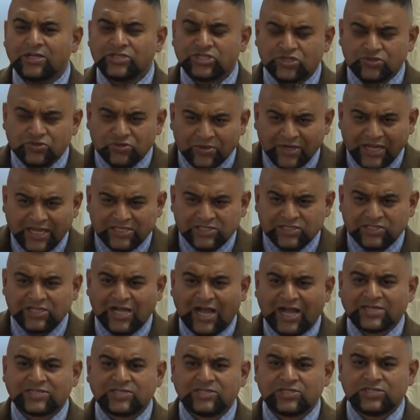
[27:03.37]
to donate
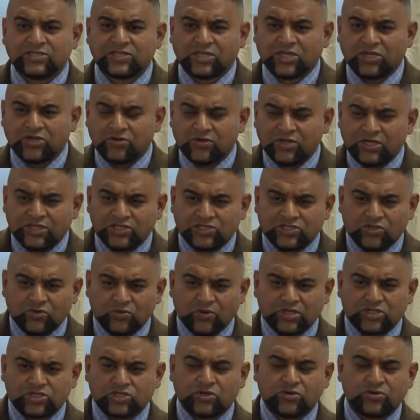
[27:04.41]
stocks and securities to
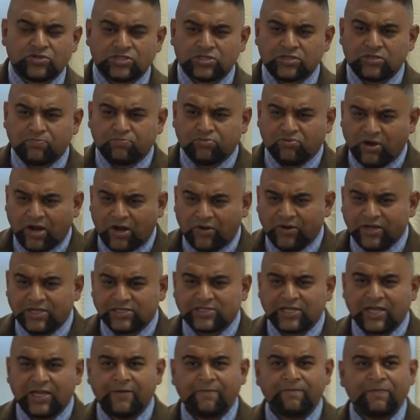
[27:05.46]
a church in the
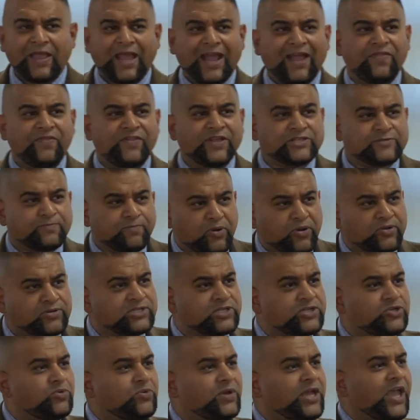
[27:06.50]
prairies, and this
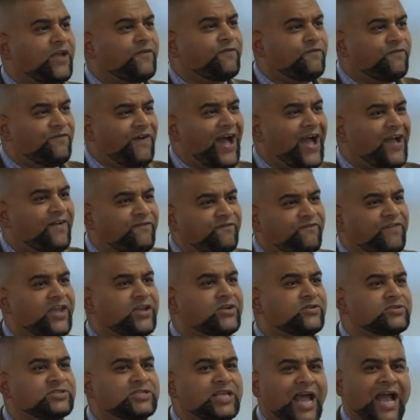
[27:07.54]
person who gave 5
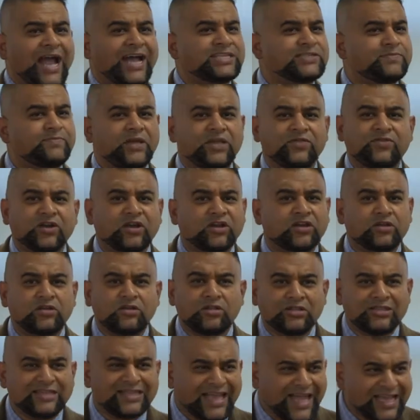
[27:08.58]
figures asked me the
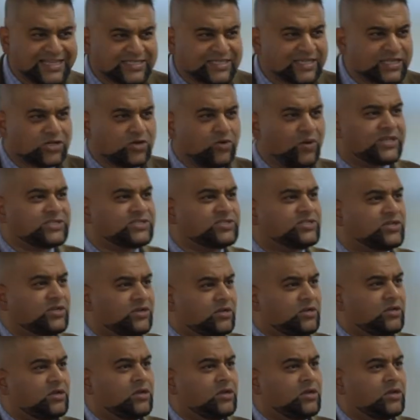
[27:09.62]
classic question: